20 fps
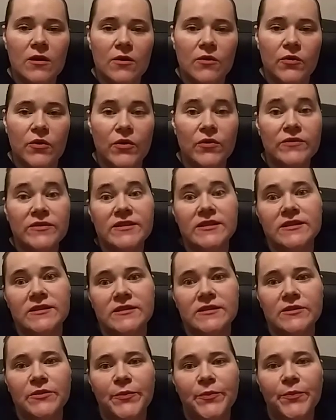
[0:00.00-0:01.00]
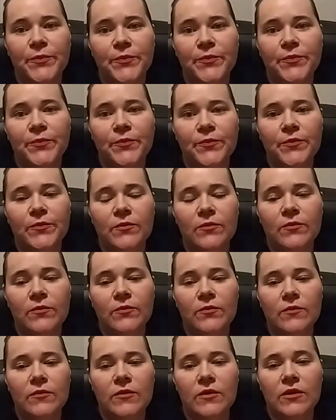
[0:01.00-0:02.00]
No system,
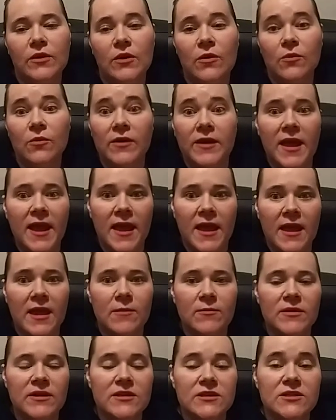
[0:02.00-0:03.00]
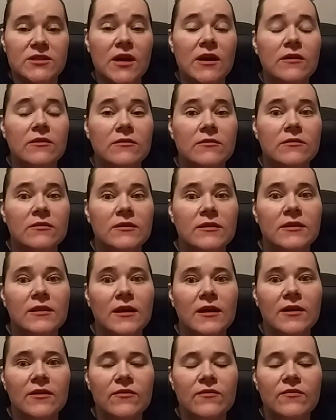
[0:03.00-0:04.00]
no game in general in
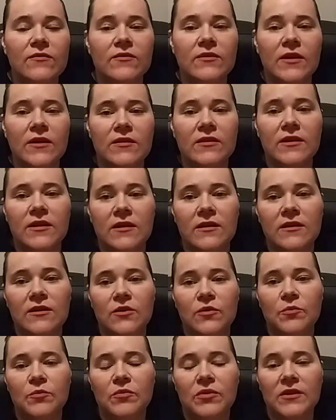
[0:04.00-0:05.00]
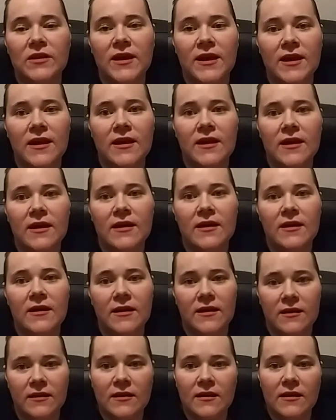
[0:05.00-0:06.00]
life, nothing you play
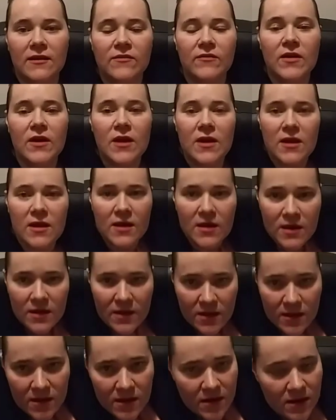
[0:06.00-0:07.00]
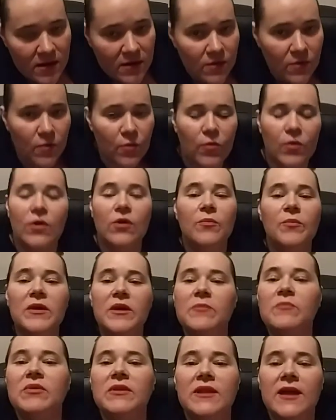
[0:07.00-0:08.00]
in life will
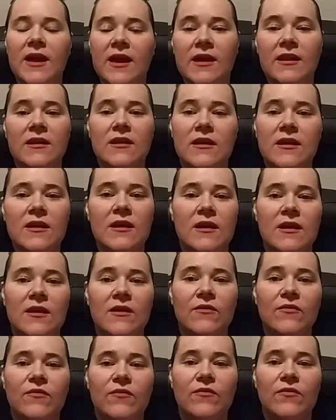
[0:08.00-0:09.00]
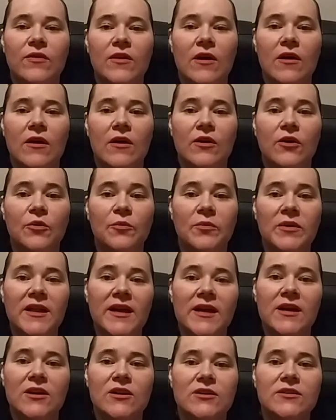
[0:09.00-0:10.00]
be played if there are no
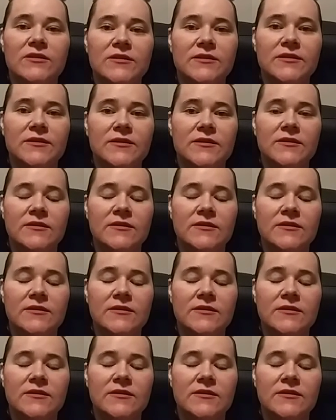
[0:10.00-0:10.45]
players.